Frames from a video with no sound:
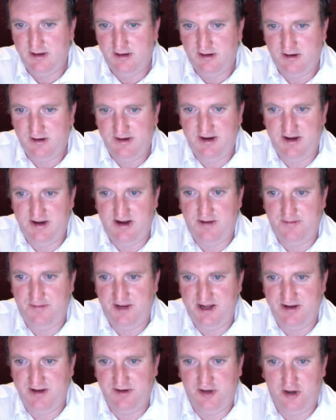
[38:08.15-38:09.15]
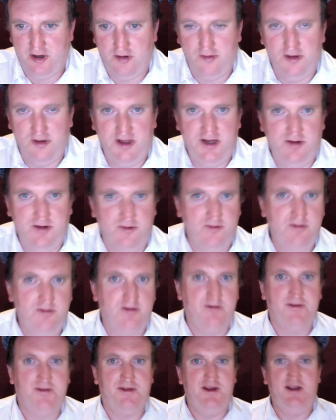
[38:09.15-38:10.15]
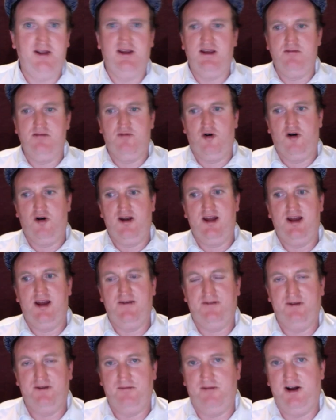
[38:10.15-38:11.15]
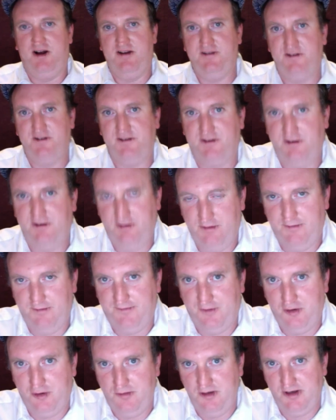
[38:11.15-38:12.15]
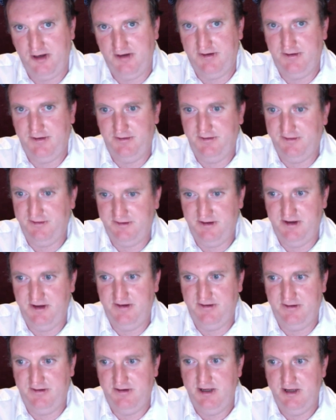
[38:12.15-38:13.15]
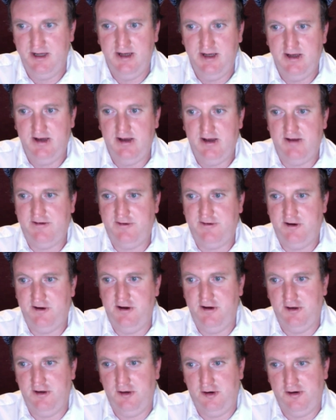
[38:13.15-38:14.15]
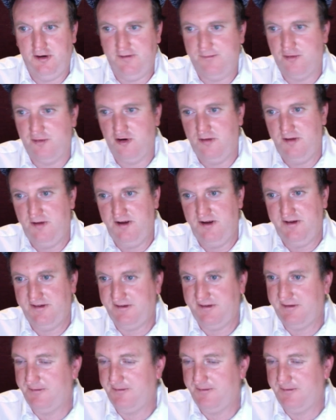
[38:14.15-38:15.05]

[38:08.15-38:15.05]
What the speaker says: I don't know about Noel Leon. I think he might have the budget to do a Formula 2 season. He's shown a lot of promise.